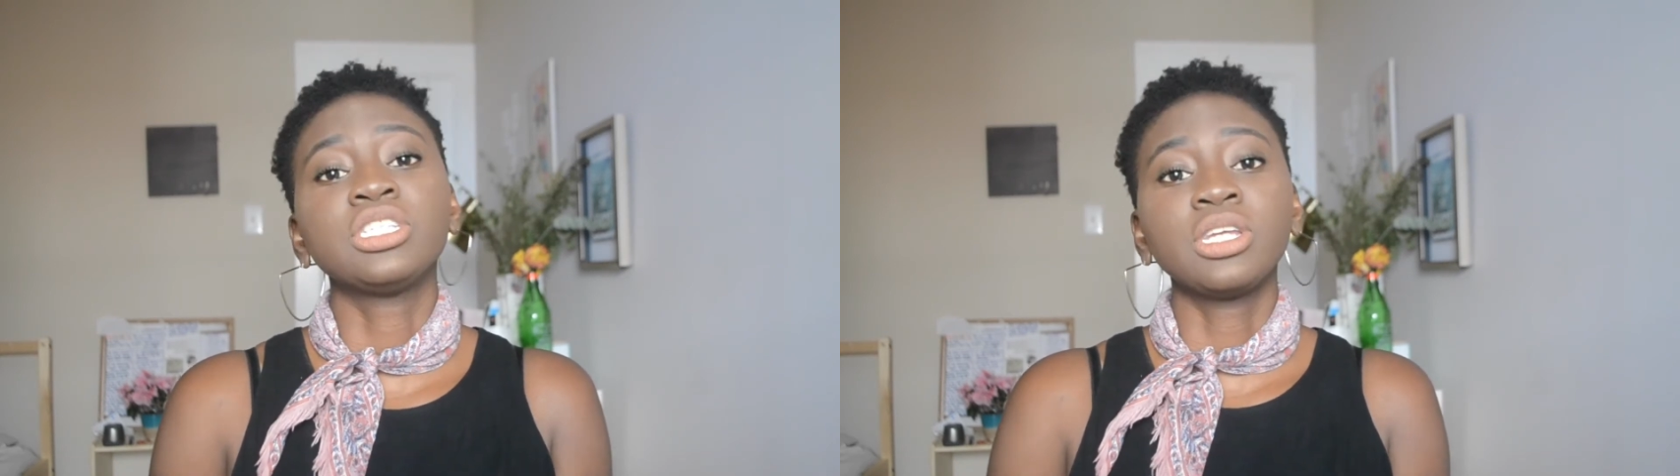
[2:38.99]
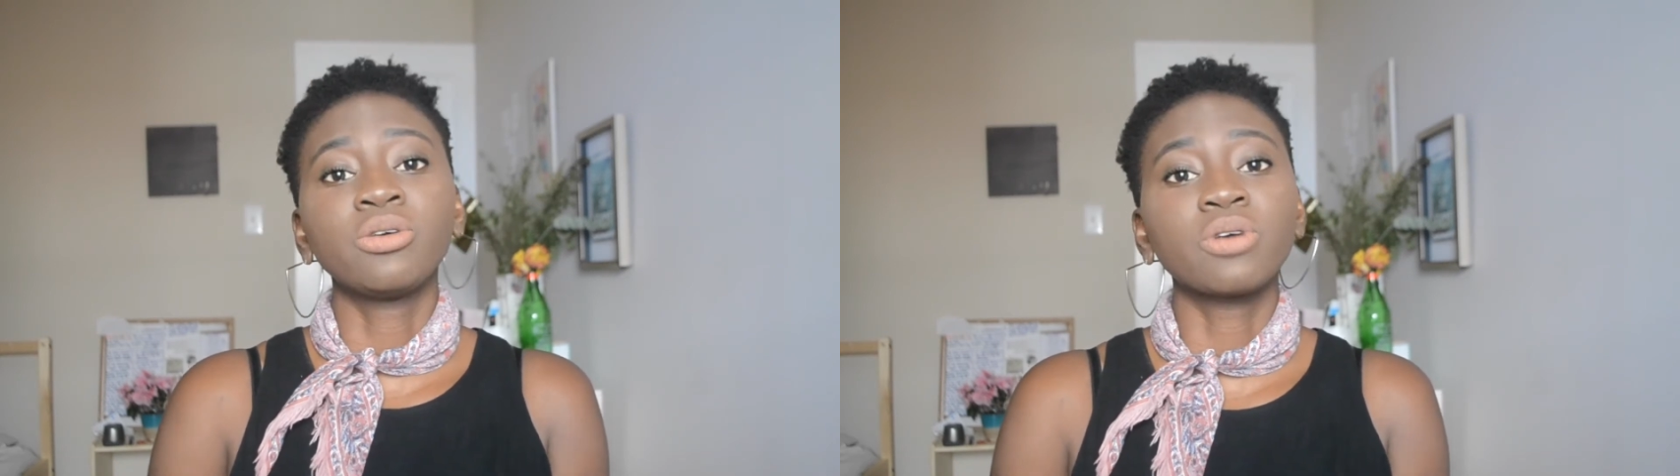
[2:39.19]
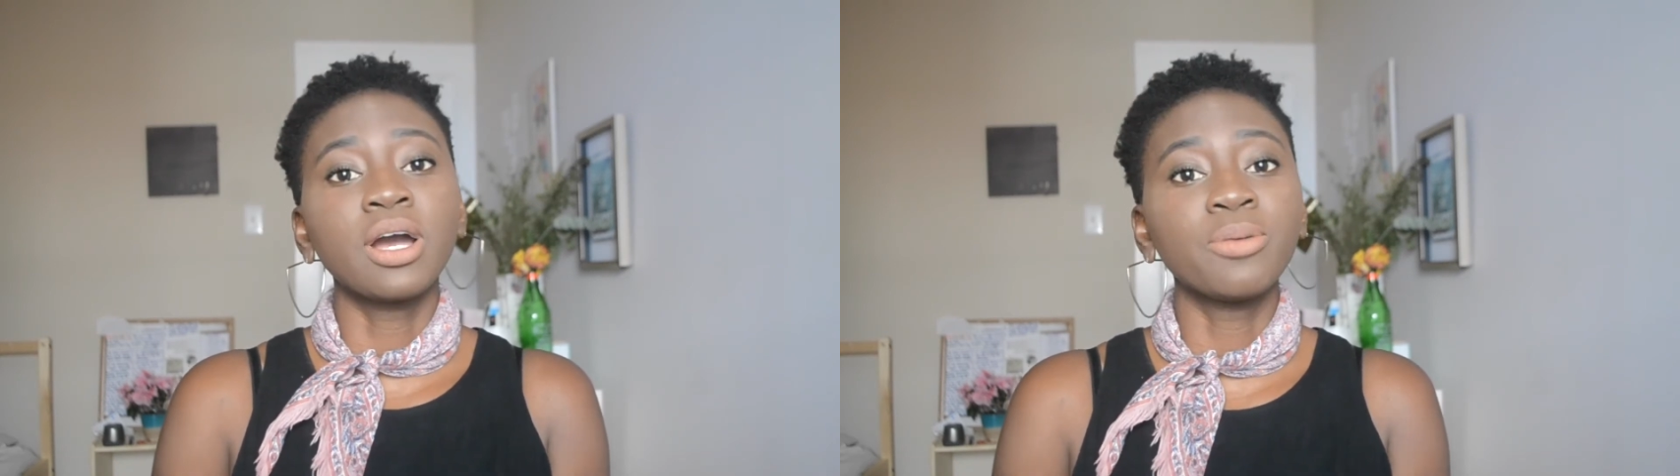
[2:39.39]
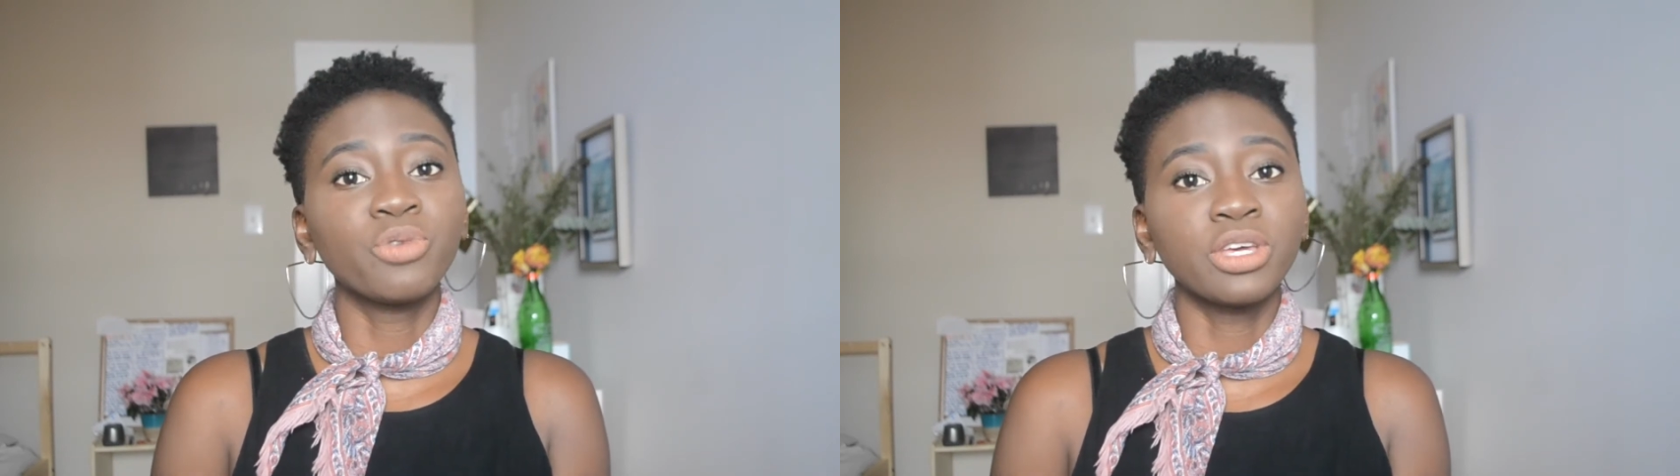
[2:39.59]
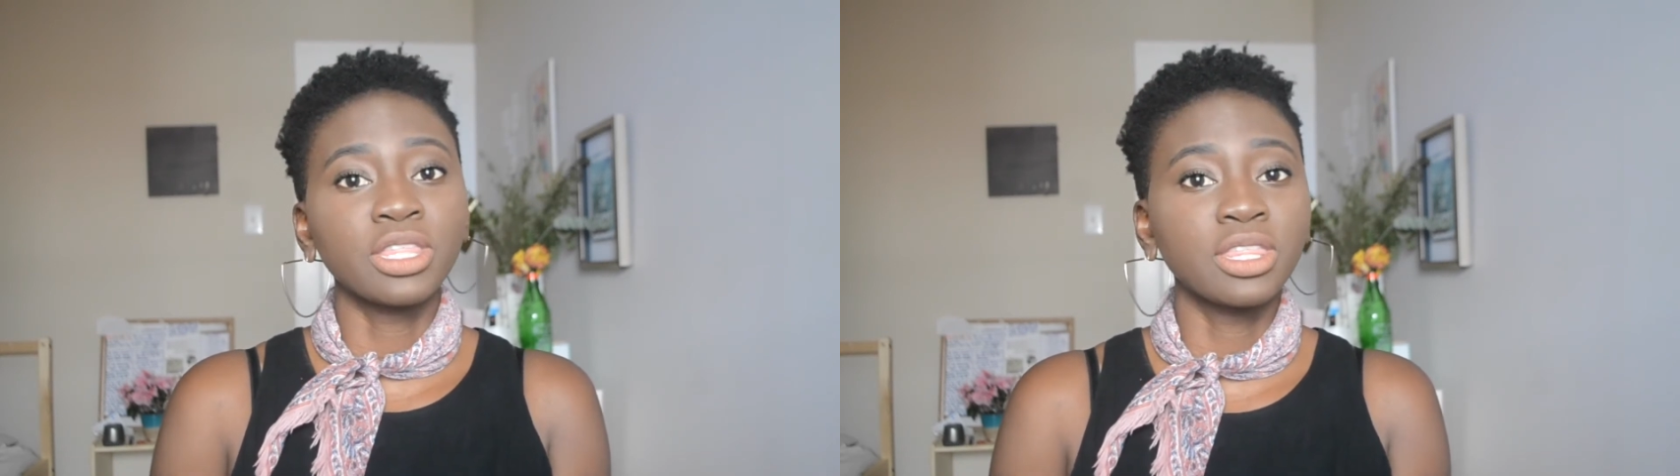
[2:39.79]
They don't come
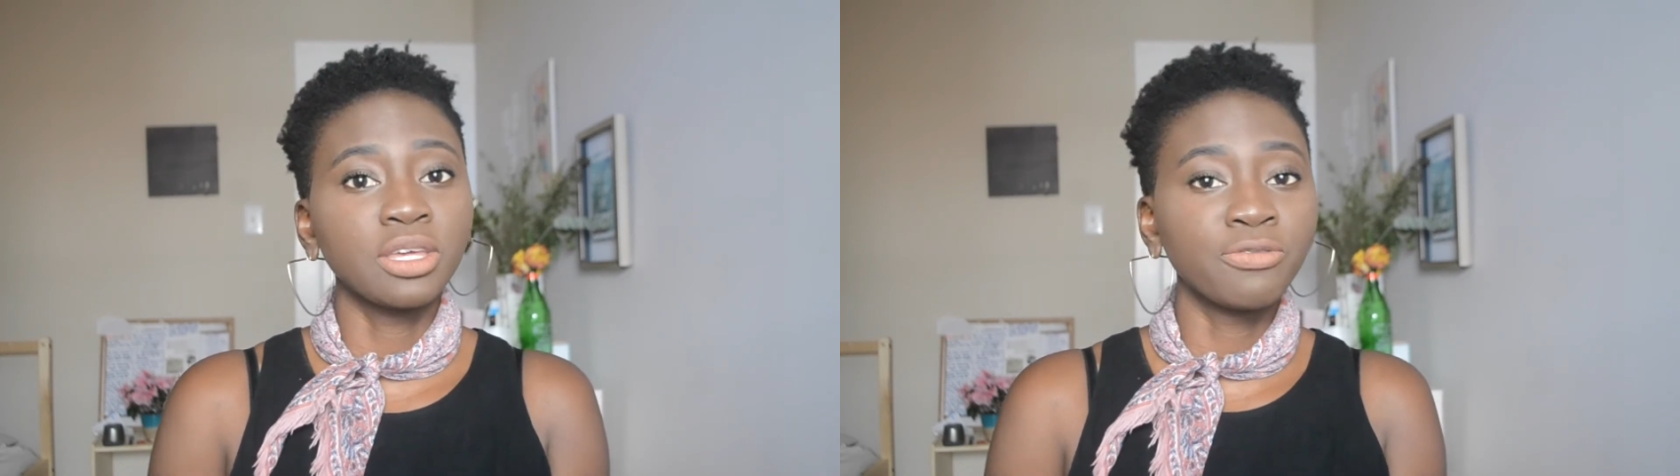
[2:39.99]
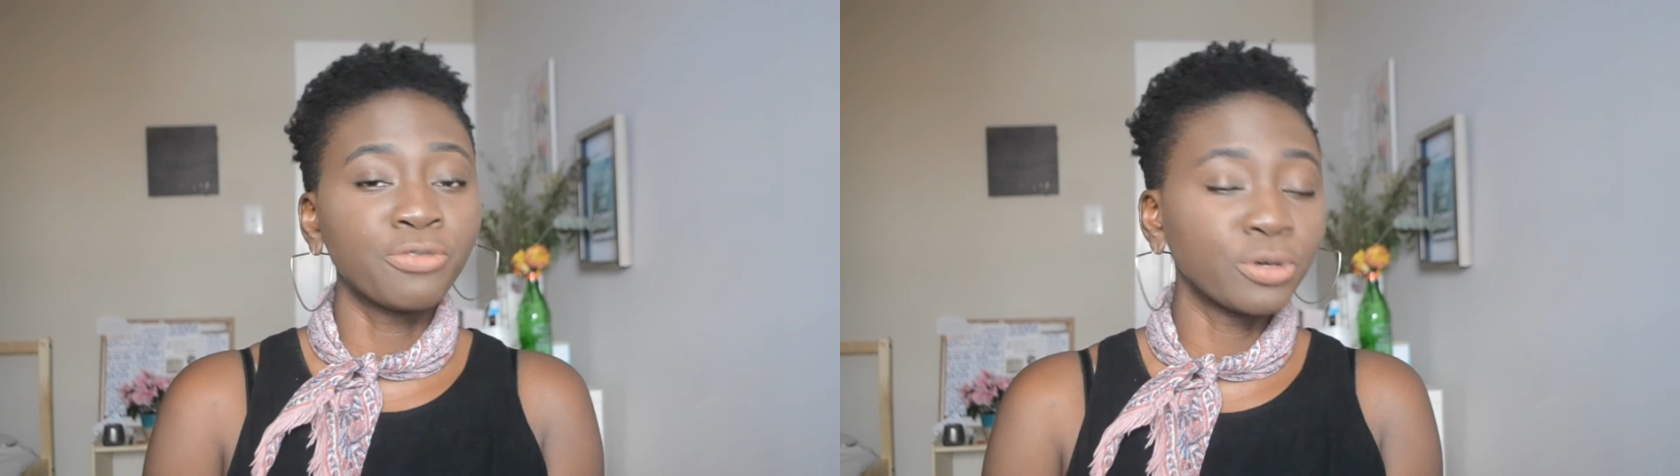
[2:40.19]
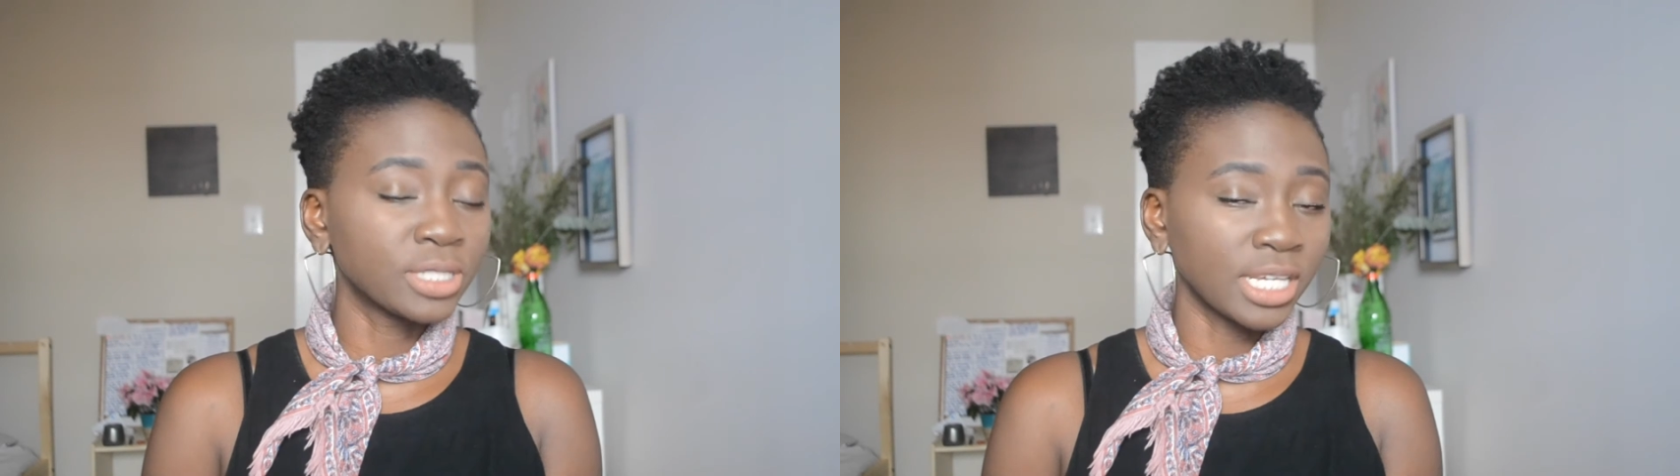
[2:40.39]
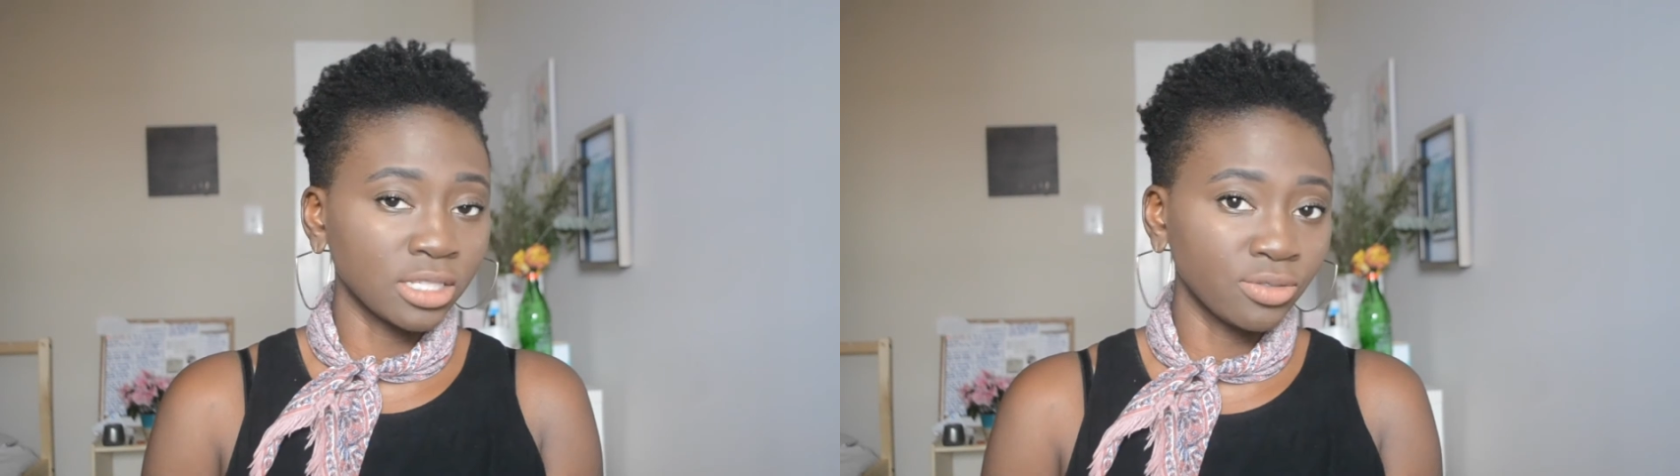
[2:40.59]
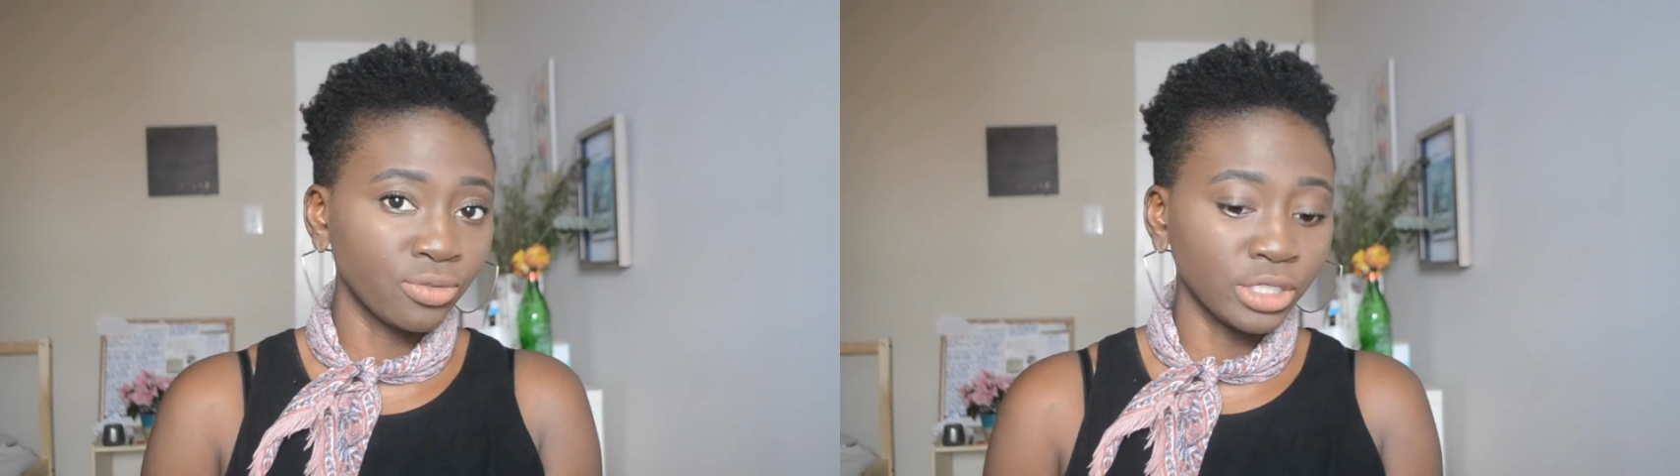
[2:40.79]
with
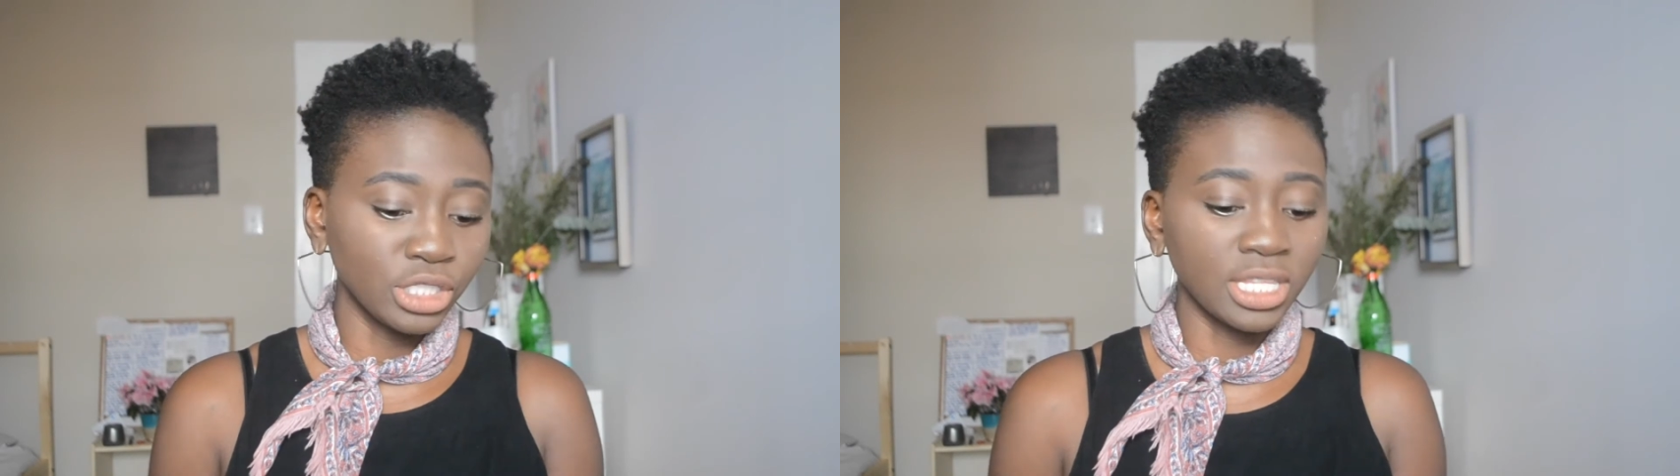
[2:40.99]
full-size fridges.